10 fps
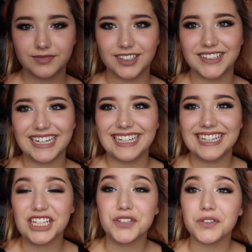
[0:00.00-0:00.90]
Okay,
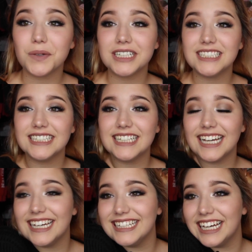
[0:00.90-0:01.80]
thank you for watching,
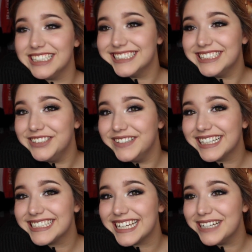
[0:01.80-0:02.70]
and I'll see you
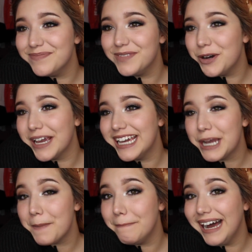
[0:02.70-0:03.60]
next time.
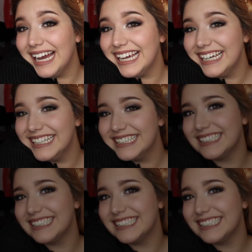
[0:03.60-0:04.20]
Okay, bye.